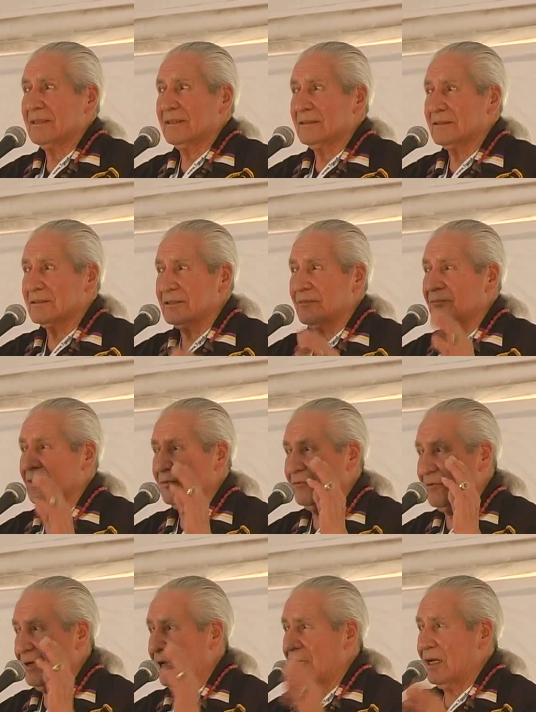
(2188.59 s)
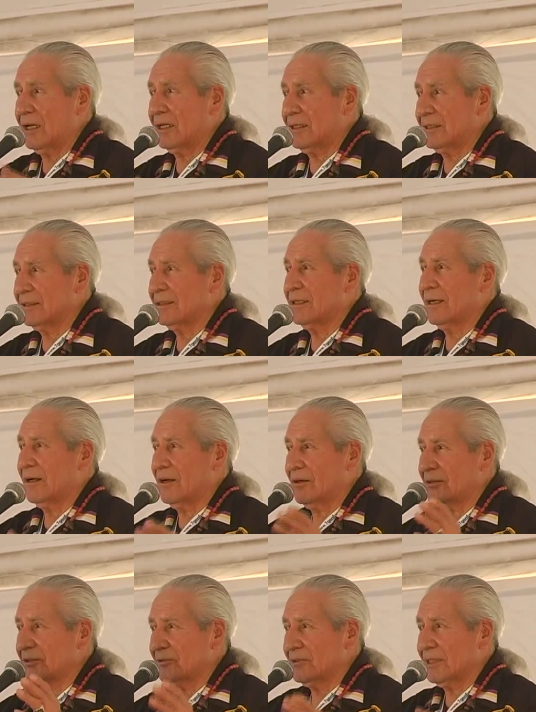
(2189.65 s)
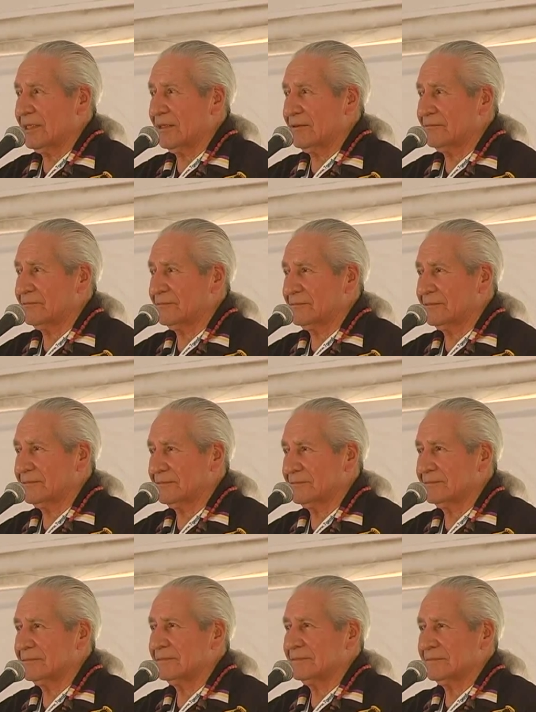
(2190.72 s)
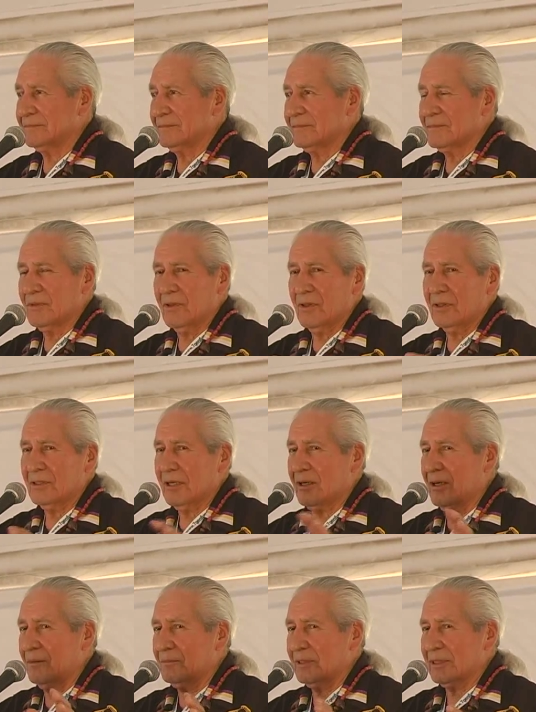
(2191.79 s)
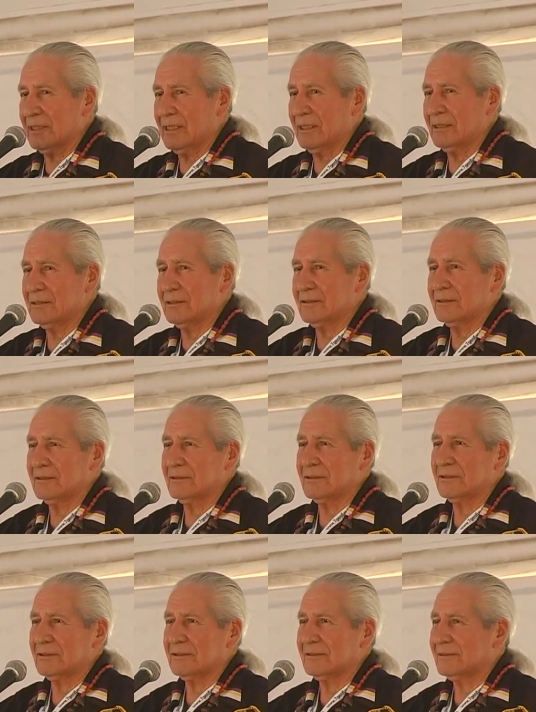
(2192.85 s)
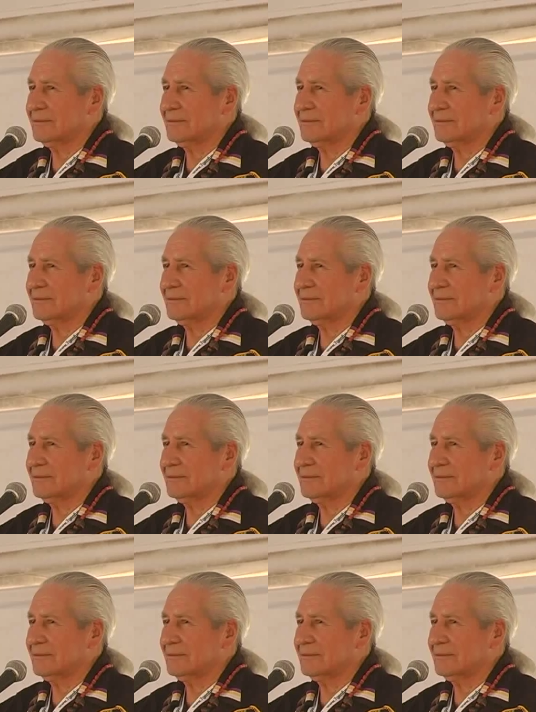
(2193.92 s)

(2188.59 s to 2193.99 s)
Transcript: Simplify how you live, all the complications.